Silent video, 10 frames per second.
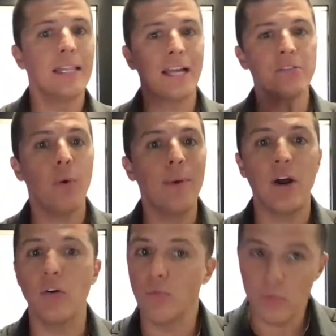That's why we
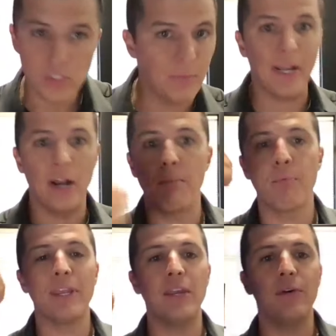don't
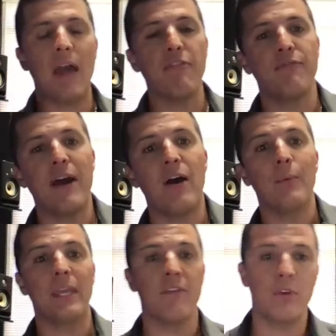bring you an FFL.
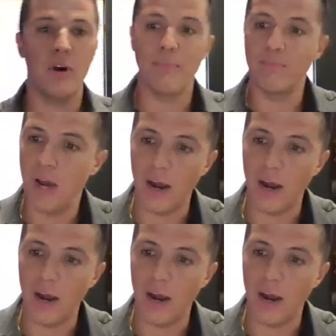We give you